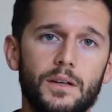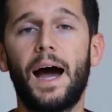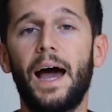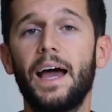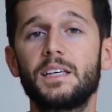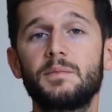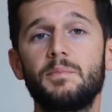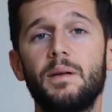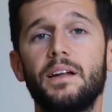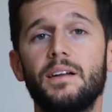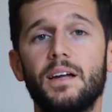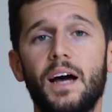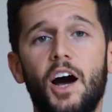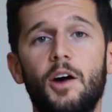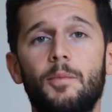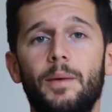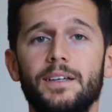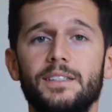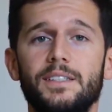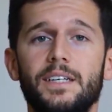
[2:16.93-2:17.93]
I explain
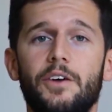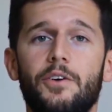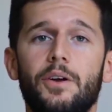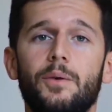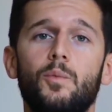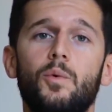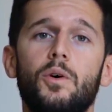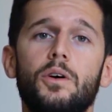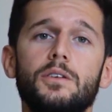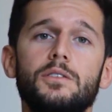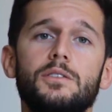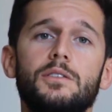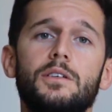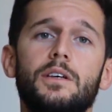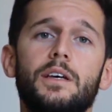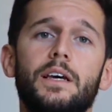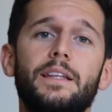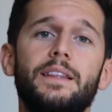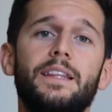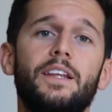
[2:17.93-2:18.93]
how my CRM works
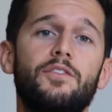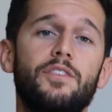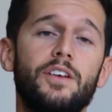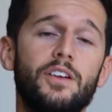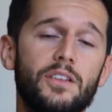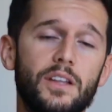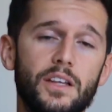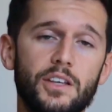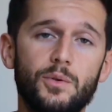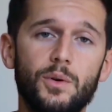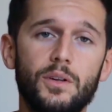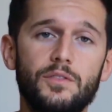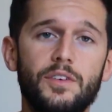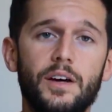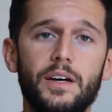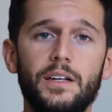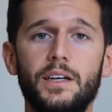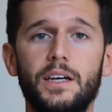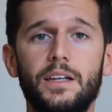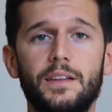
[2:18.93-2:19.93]
in the video that you will
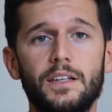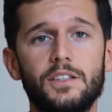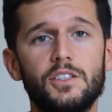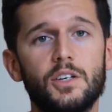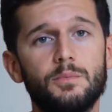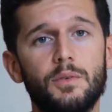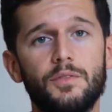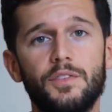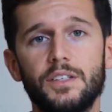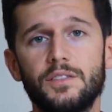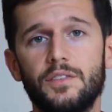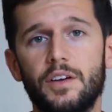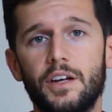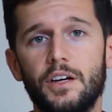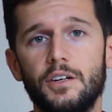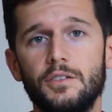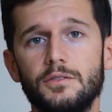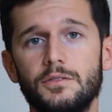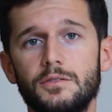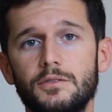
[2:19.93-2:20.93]
find in the top of this
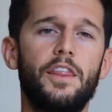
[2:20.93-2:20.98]
video.